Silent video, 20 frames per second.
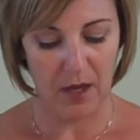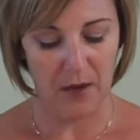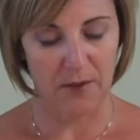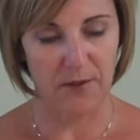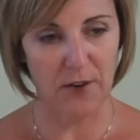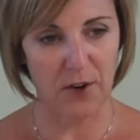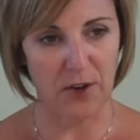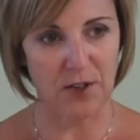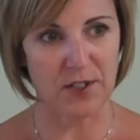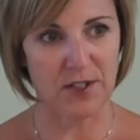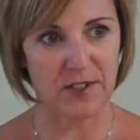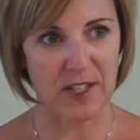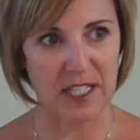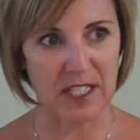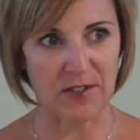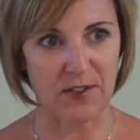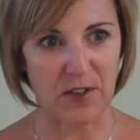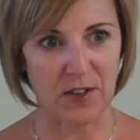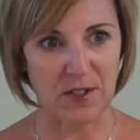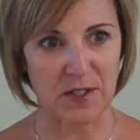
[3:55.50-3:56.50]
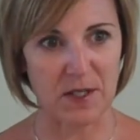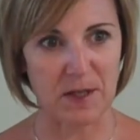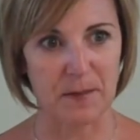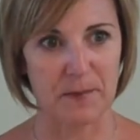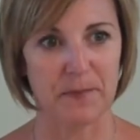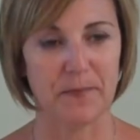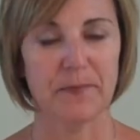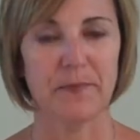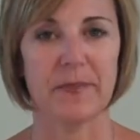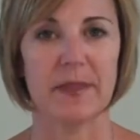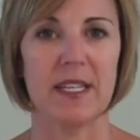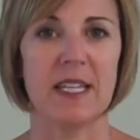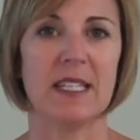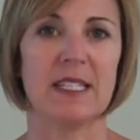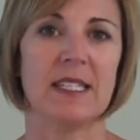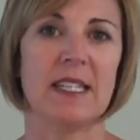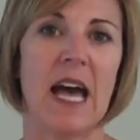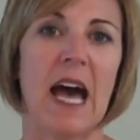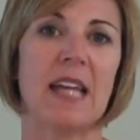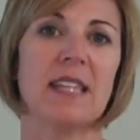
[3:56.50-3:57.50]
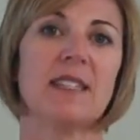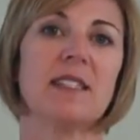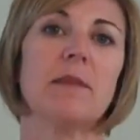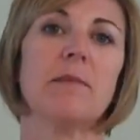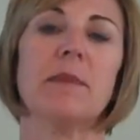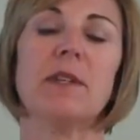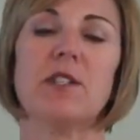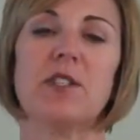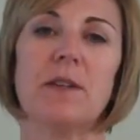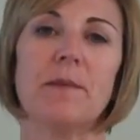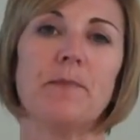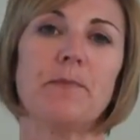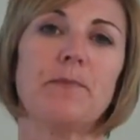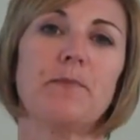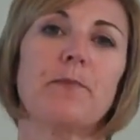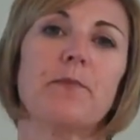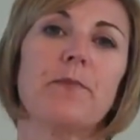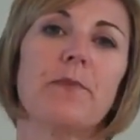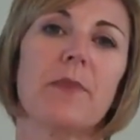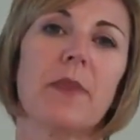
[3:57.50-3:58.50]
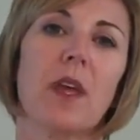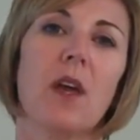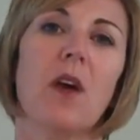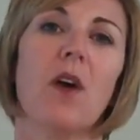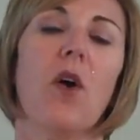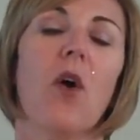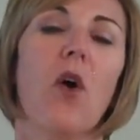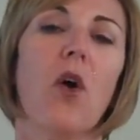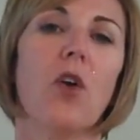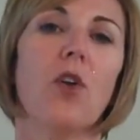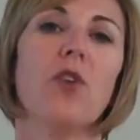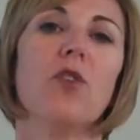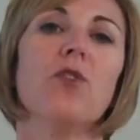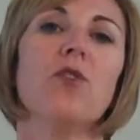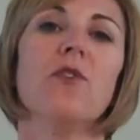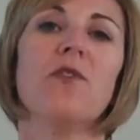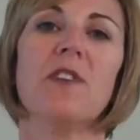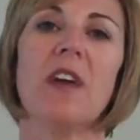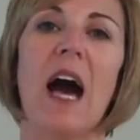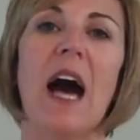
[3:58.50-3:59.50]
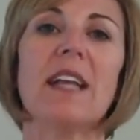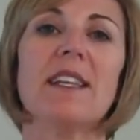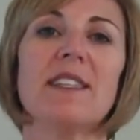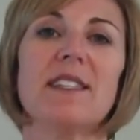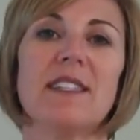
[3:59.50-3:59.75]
First things first is that submission. You've got to